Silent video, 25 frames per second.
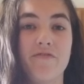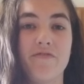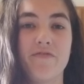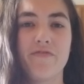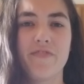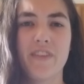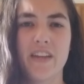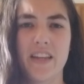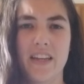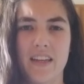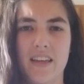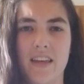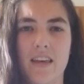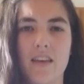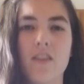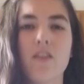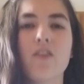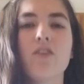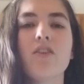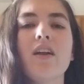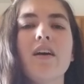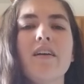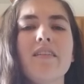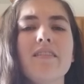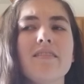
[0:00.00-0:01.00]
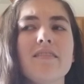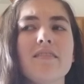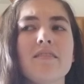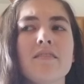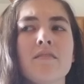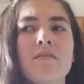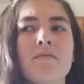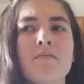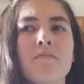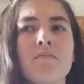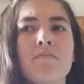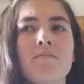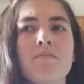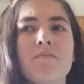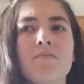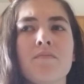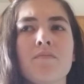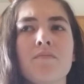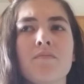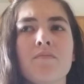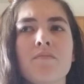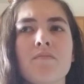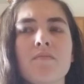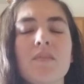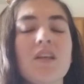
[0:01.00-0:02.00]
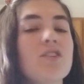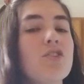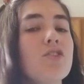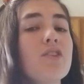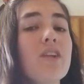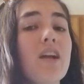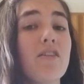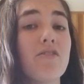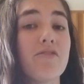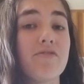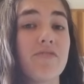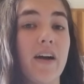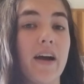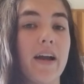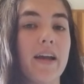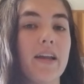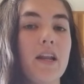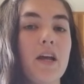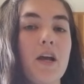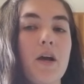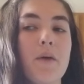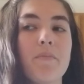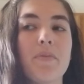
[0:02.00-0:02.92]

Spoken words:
finicky. They turn out fine,